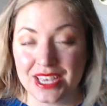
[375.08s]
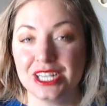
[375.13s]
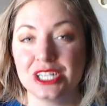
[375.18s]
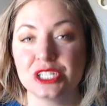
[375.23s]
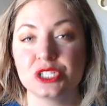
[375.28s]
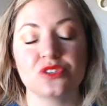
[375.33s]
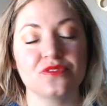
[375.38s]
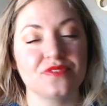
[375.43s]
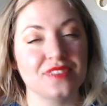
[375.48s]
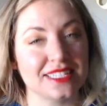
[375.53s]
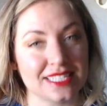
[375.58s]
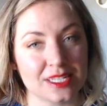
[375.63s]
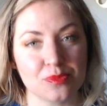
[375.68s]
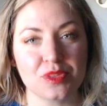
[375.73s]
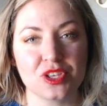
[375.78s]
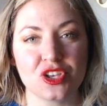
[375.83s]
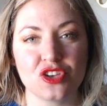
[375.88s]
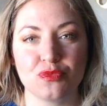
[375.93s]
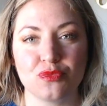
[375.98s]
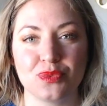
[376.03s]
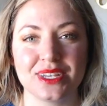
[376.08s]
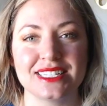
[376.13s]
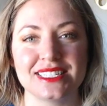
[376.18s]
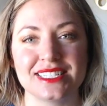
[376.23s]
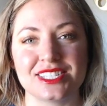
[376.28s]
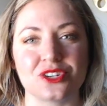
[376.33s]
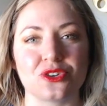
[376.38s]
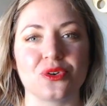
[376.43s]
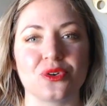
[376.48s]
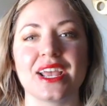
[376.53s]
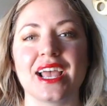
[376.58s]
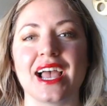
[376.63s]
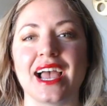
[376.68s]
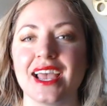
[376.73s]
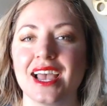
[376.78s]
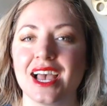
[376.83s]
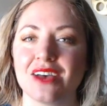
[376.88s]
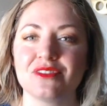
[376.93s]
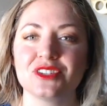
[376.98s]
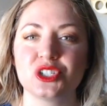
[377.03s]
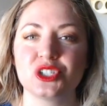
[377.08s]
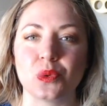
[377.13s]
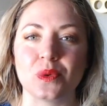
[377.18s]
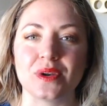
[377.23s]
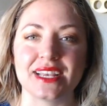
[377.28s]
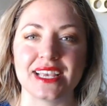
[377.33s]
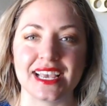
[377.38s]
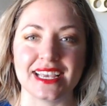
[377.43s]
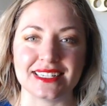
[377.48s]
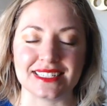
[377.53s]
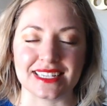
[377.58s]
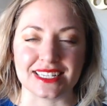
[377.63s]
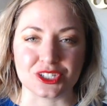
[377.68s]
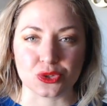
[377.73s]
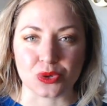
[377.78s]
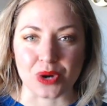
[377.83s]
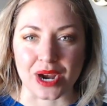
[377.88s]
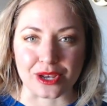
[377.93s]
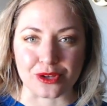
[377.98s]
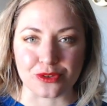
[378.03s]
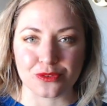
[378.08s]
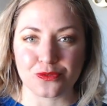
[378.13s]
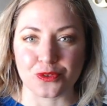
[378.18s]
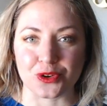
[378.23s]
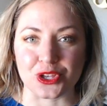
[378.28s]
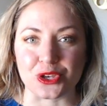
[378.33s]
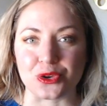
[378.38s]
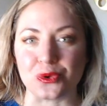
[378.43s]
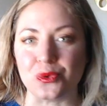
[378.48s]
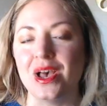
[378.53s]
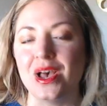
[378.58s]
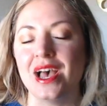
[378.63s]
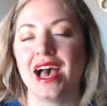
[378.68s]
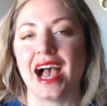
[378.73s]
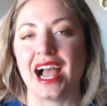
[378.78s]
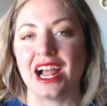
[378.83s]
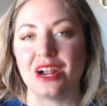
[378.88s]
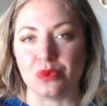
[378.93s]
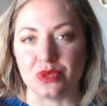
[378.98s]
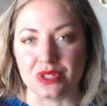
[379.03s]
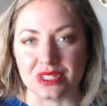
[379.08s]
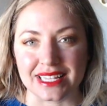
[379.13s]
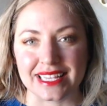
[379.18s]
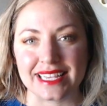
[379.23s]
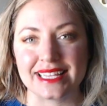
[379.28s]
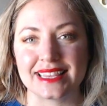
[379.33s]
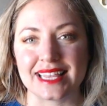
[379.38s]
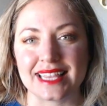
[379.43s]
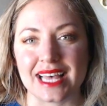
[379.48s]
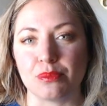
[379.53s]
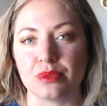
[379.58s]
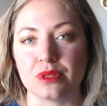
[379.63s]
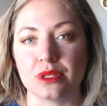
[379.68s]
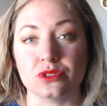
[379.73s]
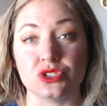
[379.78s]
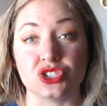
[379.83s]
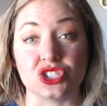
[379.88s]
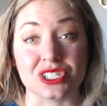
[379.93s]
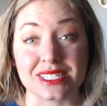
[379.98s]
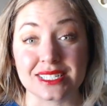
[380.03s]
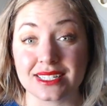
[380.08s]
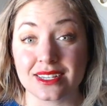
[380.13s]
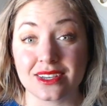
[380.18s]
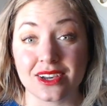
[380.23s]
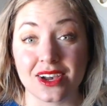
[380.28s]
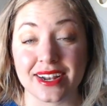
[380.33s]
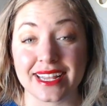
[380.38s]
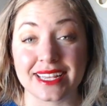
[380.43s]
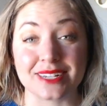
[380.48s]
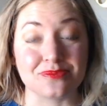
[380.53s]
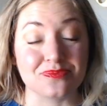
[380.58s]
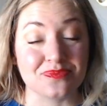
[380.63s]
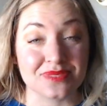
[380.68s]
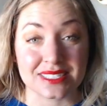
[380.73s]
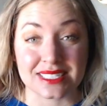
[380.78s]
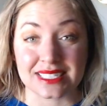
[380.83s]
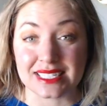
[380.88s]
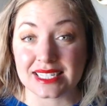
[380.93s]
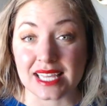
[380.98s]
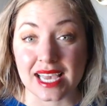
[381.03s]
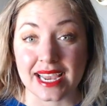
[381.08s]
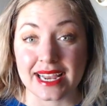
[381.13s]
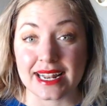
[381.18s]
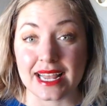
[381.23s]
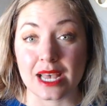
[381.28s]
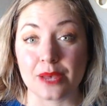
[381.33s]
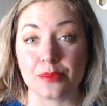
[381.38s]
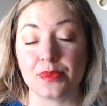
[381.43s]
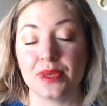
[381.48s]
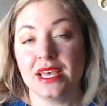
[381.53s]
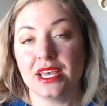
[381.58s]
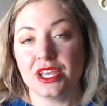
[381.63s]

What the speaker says: So if that's something you've been considering, I have a 28-day trial for you. I will link that below. Just click on it, sign up.